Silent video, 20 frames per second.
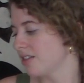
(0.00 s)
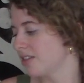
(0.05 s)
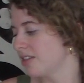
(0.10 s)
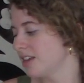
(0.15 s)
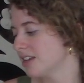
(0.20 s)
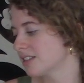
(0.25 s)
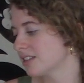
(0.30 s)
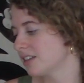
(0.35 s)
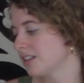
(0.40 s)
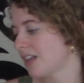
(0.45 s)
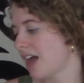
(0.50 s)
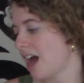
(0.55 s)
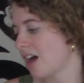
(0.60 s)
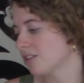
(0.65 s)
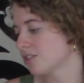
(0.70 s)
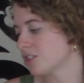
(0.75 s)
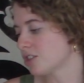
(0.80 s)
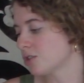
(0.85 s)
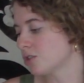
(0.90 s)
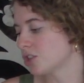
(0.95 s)
This
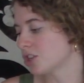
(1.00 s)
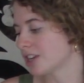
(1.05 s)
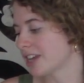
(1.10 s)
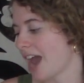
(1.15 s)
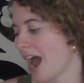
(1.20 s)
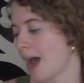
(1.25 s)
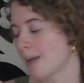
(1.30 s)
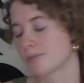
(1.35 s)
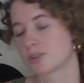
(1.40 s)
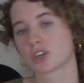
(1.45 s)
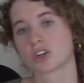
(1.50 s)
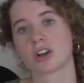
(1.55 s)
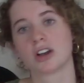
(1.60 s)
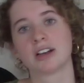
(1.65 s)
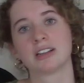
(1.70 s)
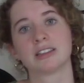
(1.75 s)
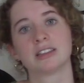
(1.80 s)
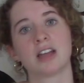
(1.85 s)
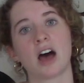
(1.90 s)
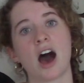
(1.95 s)
allows you to capture
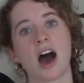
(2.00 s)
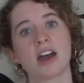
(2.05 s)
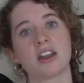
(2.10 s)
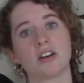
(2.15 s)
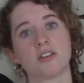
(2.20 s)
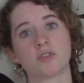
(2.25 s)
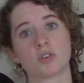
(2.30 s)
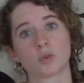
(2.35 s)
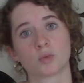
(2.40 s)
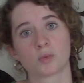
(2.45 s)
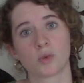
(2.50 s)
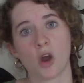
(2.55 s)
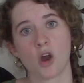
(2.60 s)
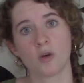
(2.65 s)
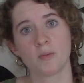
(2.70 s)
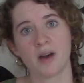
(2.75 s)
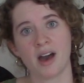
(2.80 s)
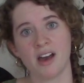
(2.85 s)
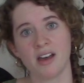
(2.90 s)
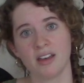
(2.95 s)
a lot of
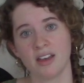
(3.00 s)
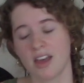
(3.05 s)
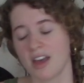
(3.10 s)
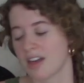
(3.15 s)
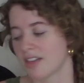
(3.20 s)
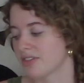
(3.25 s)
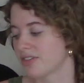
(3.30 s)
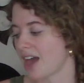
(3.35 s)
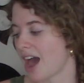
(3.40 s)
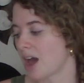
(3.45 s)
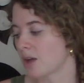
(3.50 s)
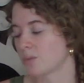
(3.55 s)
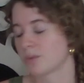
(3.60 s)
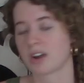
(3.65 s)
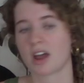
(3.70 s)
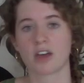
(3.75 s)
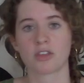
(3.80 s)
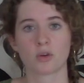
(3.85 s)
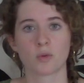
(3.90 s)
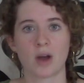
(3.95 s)
aroma that
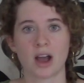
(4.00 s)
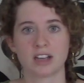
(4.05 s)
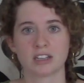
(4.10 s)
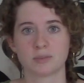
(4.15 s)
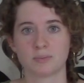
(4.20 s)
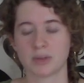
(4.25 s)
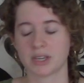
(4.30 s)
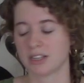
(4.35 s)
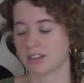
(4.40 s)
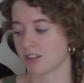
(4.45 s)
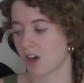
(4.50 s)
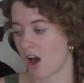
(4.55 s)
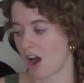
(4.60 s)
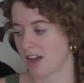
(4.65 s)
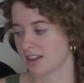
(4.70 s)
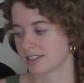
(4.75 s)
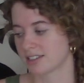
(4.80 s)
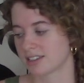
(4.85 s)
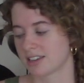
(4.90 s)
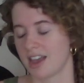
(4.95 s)
would otherwise be
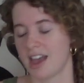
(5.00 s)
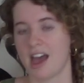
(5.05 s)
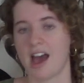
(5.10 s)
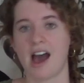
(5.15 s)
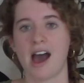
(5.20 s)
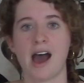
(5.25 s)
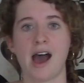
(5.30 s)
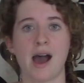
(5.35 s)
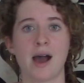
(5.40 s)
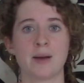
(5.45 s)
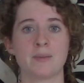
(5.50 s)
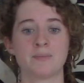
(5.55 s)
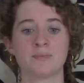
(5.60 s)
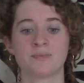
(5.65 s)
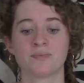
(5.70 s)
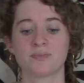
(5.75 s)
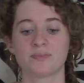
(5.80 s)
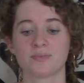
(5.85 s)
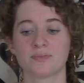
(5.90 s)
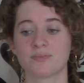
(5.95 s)
lost.
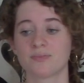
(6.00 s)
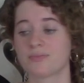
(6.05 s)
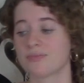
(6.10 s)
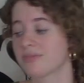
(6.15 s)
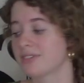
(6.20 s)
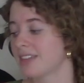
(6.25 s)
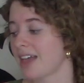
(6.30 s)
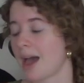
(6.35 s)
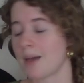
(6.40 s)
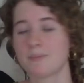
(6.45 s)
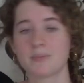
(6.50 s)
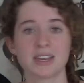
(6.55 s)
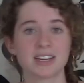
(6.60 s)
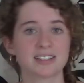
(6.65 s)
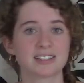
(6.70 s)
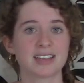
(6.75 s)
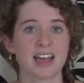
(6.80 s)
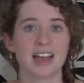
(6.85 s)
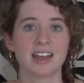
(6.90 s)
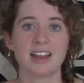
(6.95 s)
That being
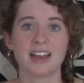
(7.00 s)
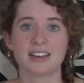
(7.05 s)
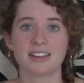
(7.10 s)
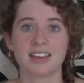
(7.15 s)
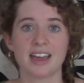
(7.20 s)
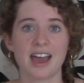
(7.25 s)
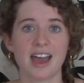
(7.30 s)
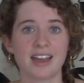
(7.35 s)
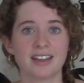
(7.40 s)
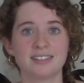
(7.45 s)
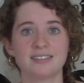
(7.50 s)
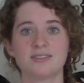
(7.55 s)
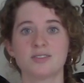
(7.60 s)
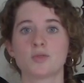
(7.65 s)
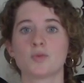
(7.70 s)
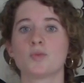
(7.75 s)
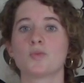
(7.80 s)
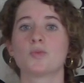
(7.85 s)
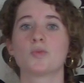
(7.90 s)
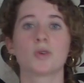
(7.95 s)
said, again,
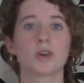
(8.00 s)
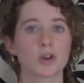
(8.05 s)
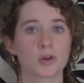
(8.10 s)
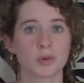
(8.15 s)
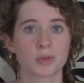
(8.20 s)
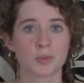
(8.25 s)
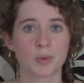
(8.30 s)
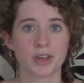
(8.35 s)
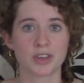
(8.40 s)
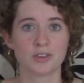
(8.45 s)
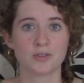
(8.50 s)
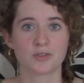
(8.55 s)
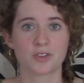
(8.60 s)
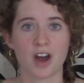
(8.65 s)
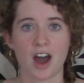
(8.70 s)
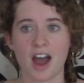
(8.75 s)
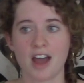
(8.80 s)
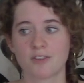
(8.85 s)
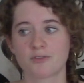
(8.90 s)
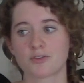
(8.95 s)
work with what you've
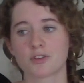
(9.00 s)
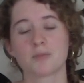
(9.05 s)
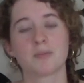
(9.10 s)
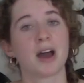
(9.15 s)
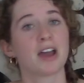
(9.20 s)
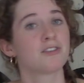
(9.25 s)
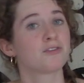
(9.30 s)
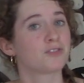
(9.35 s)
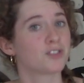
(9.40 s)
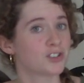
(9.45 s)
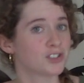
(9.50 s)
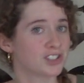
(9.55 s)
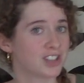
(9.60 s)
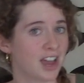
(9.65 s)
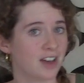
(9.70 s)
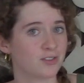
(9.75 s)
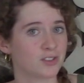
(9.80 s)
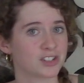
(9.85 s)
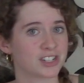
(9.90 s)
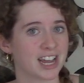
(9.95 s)
got. For my first
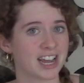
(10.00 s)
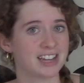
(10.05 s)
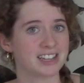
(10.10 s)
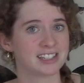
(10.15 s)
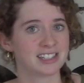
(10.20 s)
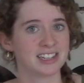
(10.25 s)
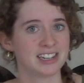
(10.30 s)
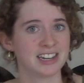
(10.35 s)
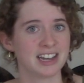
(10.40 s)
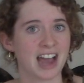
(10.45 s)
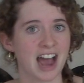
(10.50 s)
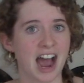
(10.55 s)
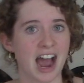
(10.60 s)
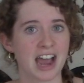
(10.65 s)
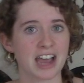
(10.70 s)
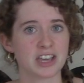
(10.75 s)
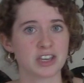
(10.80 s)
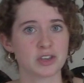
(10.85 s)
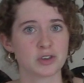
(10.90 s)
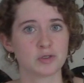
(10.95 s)
ever tasting,
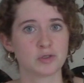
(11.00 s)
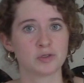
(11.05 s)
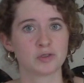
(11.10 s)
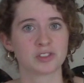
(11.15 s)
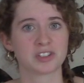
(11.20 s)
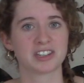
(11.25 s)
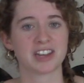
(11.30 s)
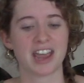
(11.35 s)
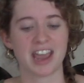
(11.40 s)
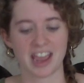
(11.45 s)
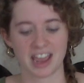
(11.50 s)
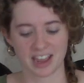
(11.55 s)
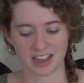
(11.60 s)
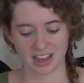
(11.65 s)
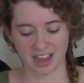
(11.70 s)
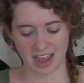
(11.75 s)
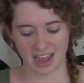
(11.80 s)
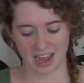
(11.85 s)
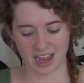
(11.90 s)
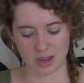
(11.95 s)
I used
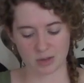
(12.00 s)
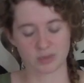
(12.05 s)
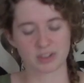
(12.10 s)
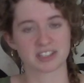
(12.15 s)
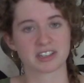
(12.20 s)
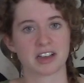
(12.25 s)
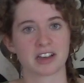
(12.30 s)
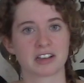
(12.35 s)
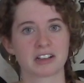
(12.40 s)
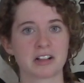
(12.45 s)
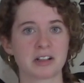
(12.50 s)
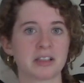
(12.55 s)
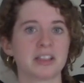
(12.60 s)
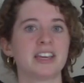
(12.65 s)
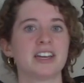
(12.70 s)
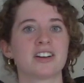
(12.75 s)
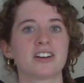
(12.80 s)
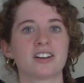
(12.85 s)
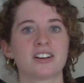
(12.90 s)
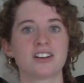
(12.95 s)
it was a
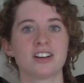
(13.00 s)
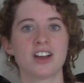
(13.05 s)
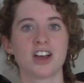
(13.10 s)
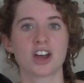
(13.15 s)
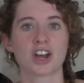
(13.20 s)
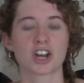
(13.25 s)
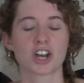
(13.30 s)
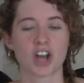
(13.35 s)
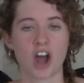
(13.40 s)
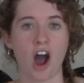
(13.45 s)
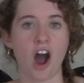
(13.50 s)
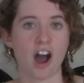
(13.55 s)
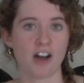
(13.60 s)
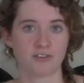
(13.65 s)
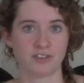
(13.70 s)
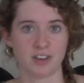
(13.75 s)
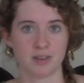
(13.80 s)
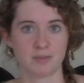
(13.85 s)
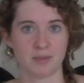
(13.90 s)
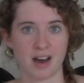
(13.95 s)
clear
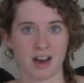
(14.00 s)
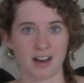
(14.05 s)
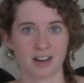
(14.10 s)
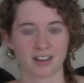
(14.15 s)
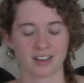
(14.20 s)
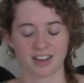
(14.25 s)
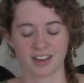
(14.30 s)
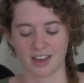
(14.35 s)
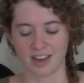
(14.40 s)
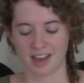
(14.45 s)
coffee mug